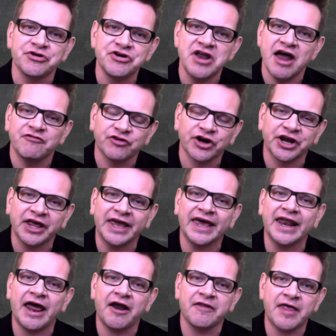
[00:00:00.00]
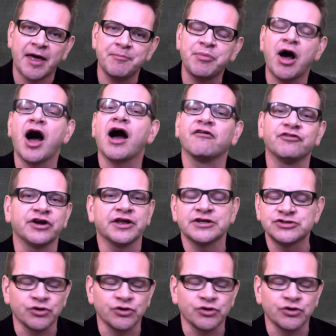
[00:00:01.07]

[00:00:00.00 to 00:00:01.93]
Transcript: They're never going to get out of that poverty.